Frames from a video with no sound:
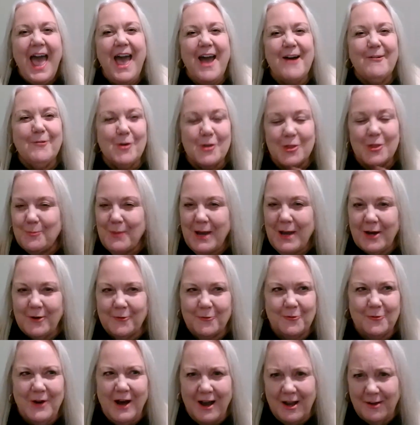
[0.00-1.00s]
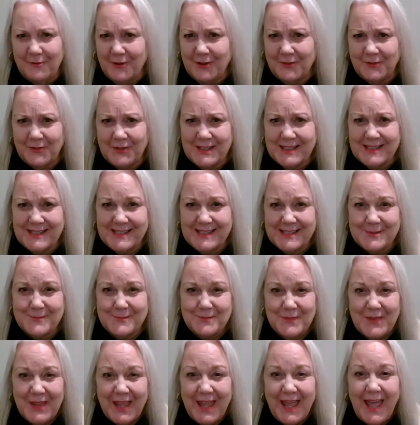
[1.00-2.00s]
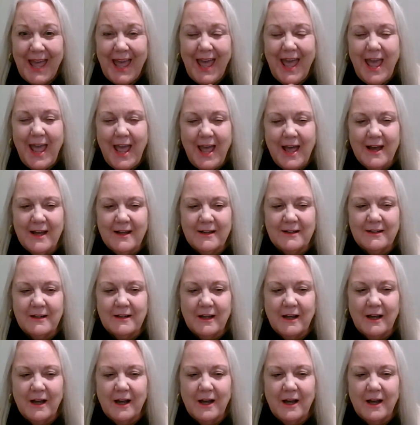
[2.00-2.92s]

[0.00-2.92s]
with about 5 of us. And